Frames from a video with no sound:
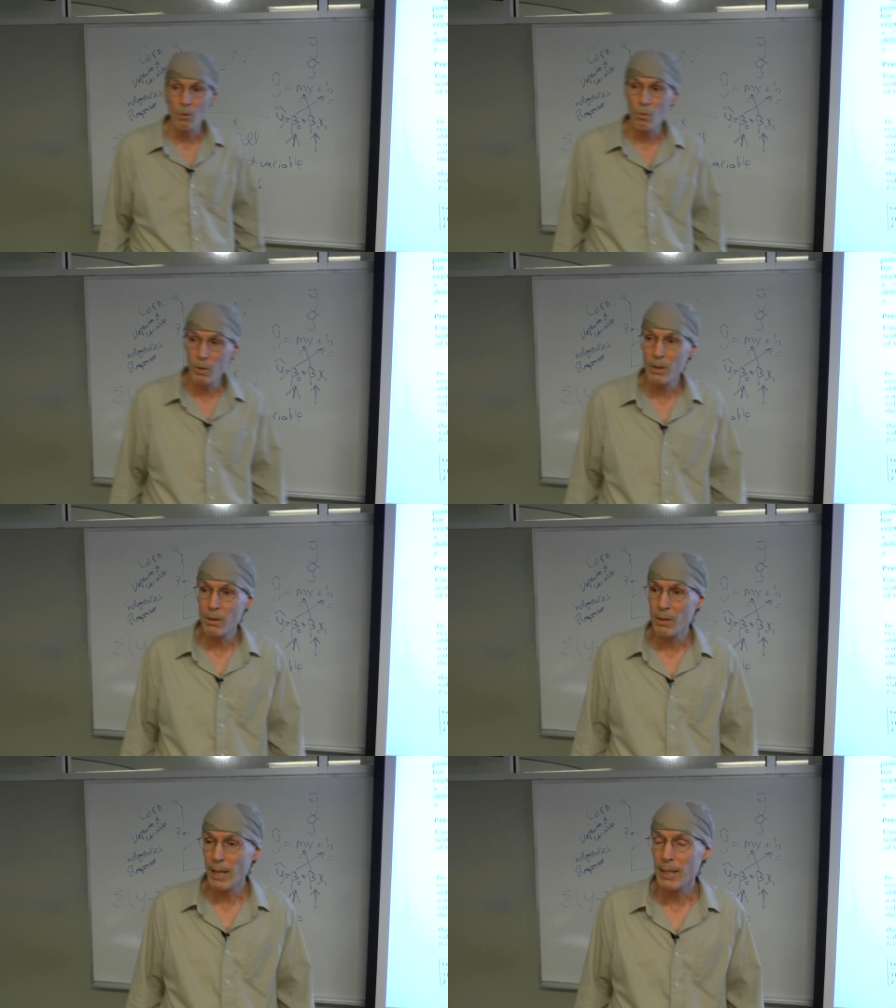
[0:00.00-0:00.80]

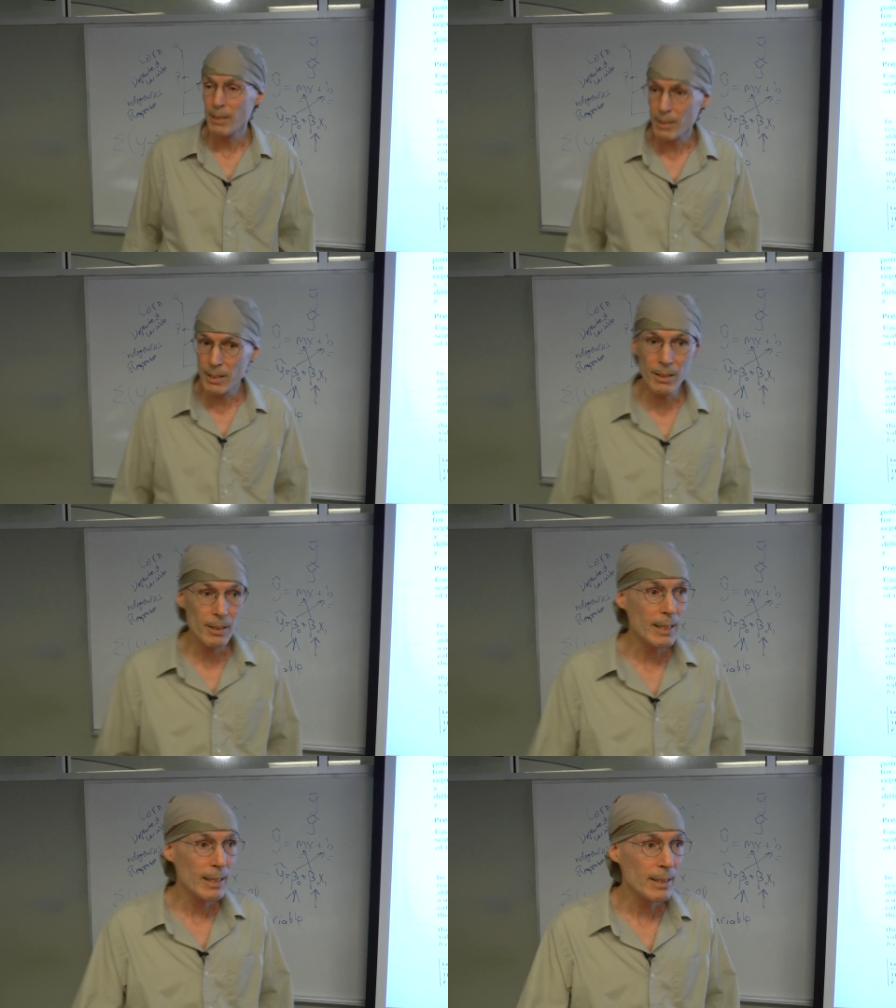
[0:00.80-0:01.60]
will that
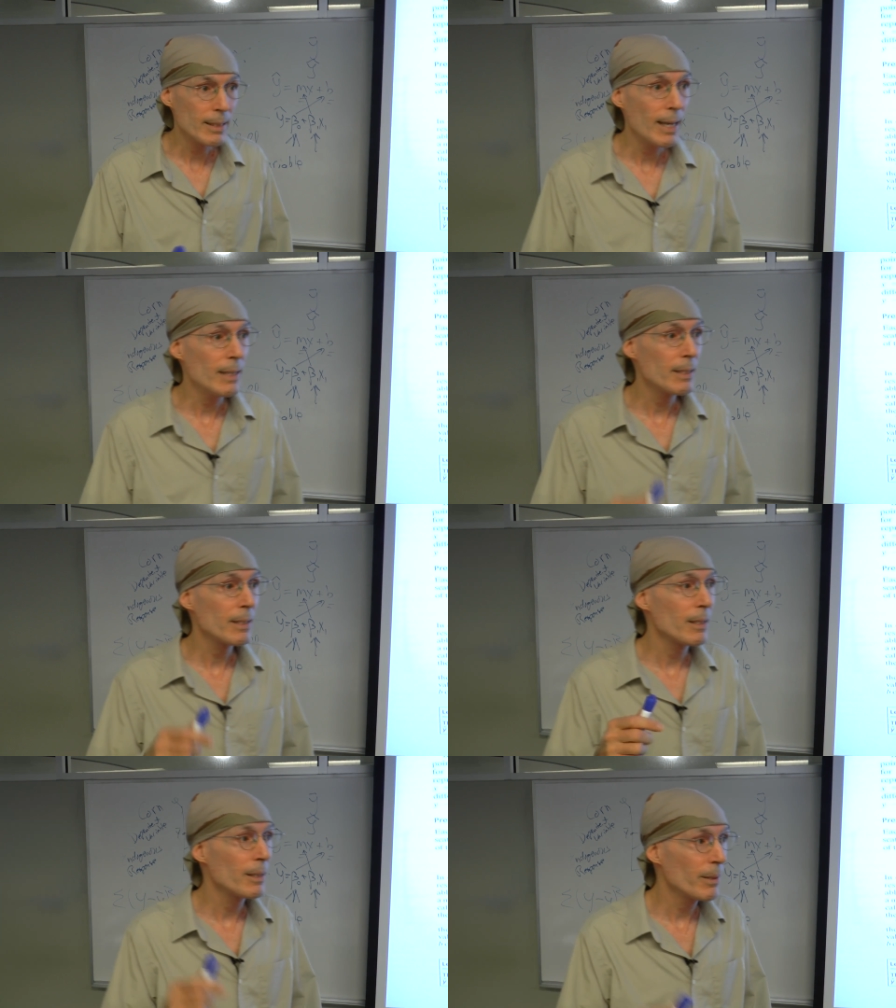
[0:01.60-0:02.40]
statistic
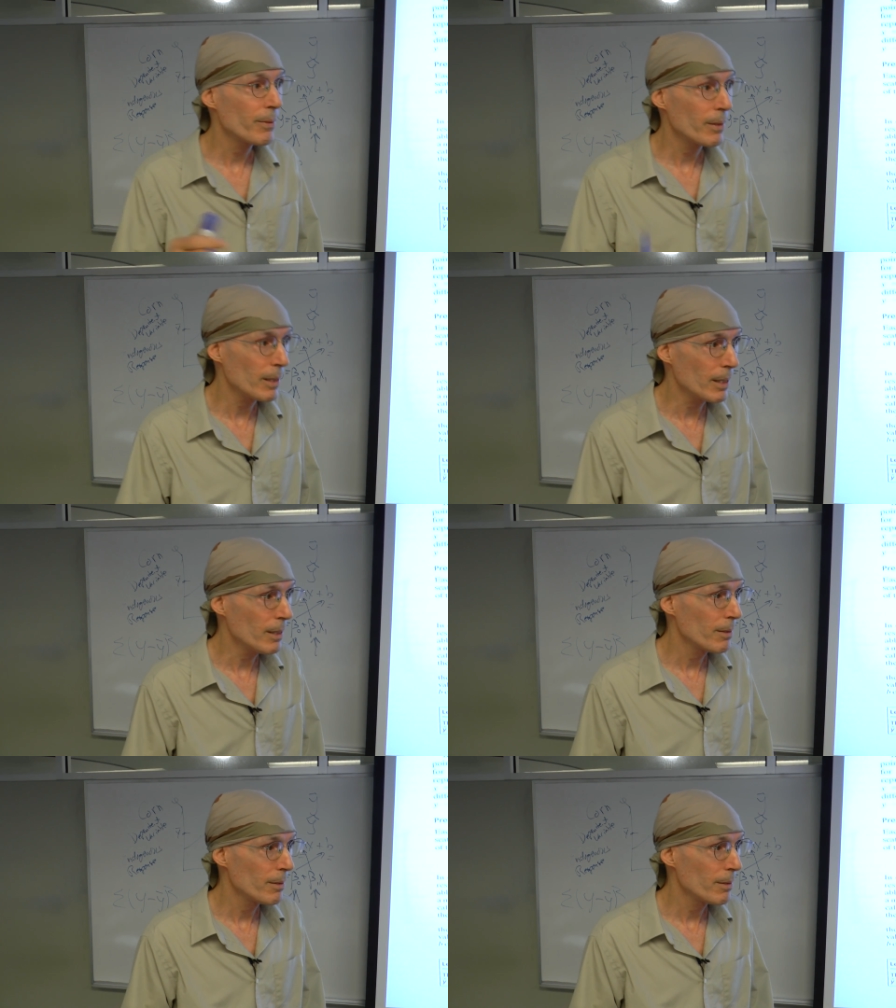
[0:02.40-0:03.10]
test differently